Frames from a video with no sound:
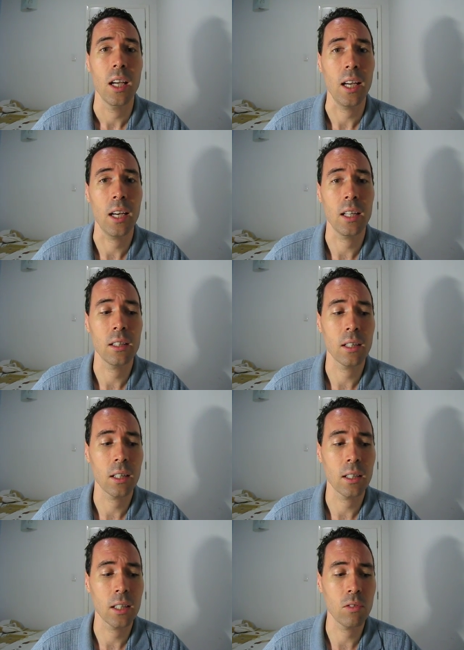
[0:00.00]
And
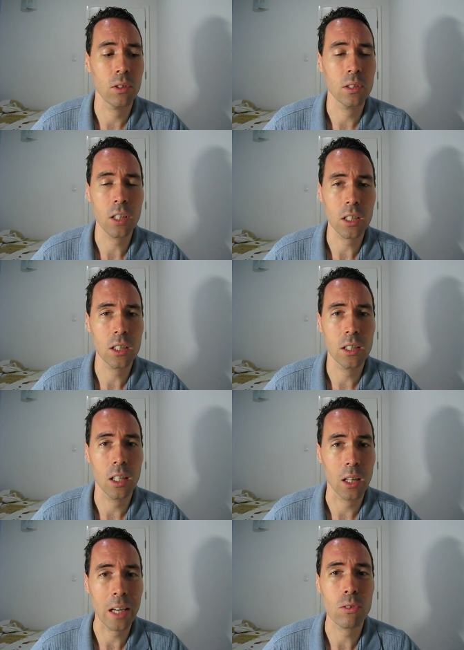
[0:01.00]
even touching the
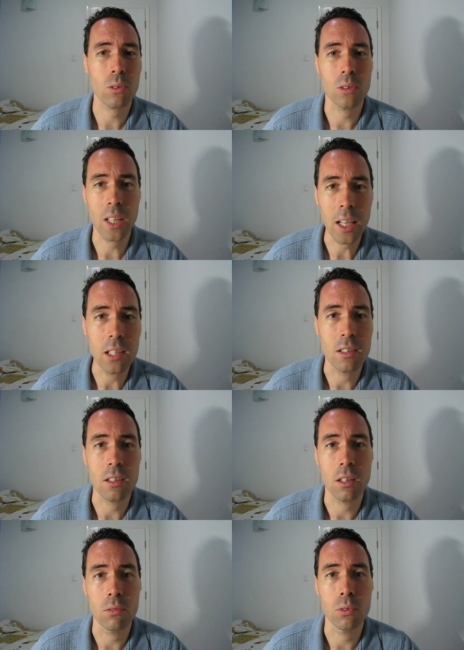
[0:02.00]
electrical case
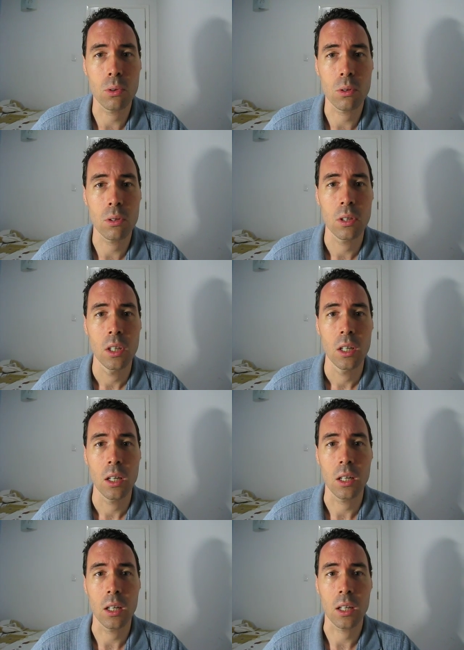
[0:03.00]
of your
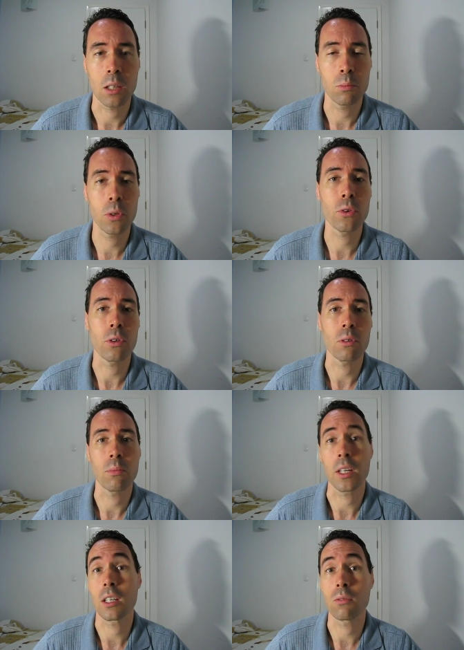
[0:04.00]
computer
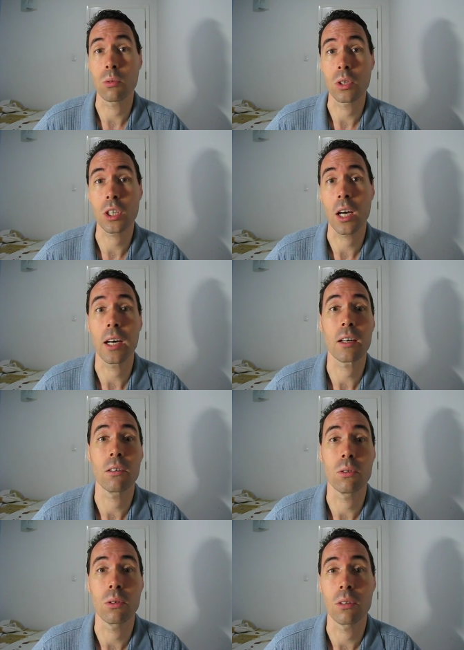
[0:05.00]
might give you a shock.
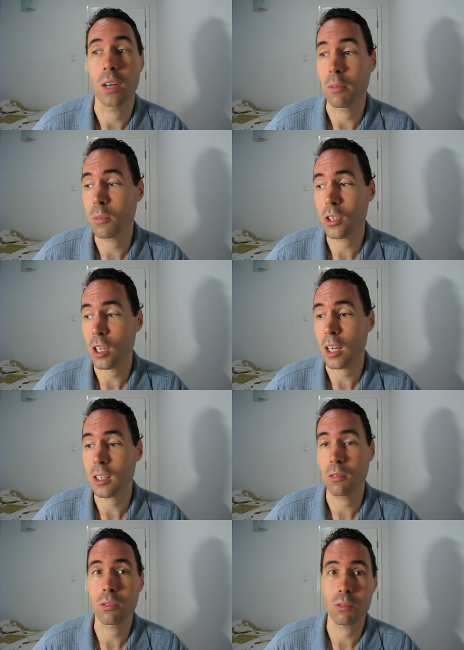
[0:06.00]
Or I've been
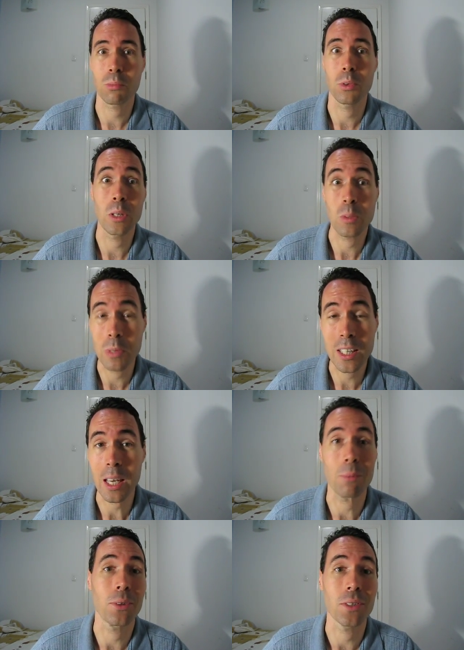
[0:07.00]
shocked even from USB
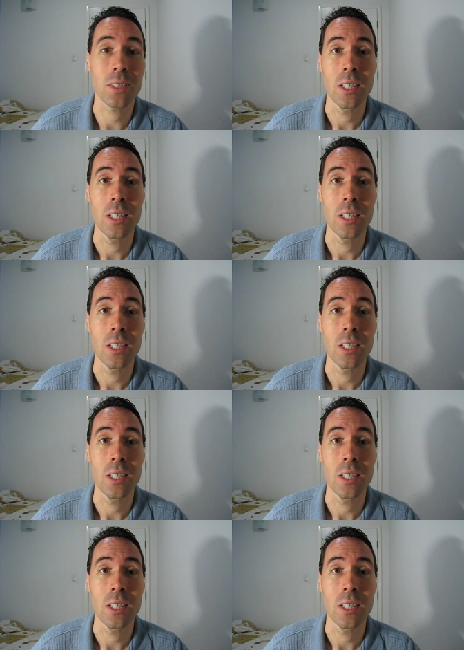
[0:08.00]
cables,